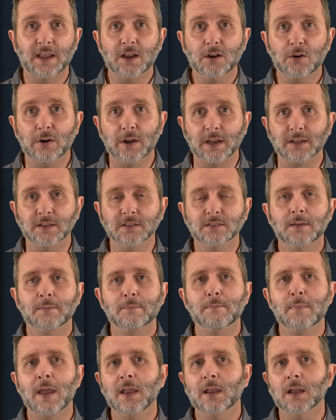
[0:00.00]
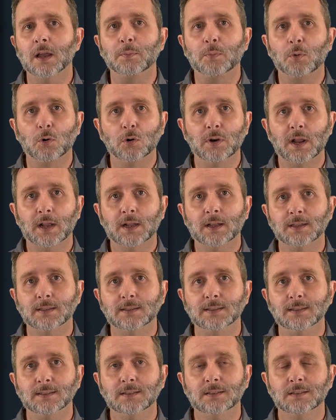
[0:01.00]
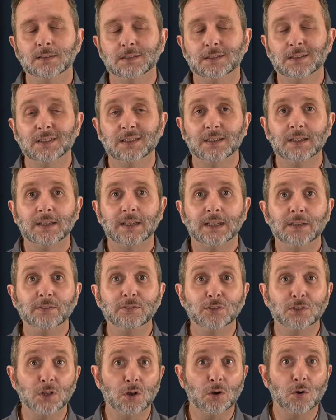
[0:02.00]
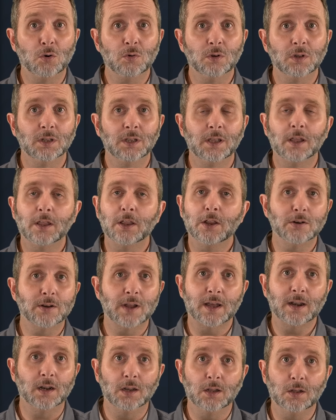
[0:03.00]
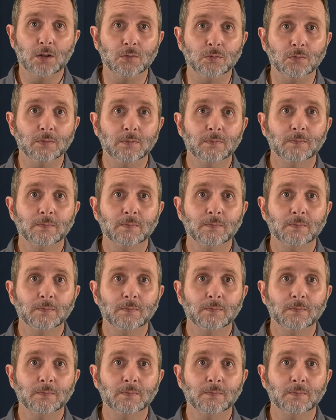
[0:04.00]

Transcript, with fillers: earrings, makeup, or necklaces. If so, you're not alone.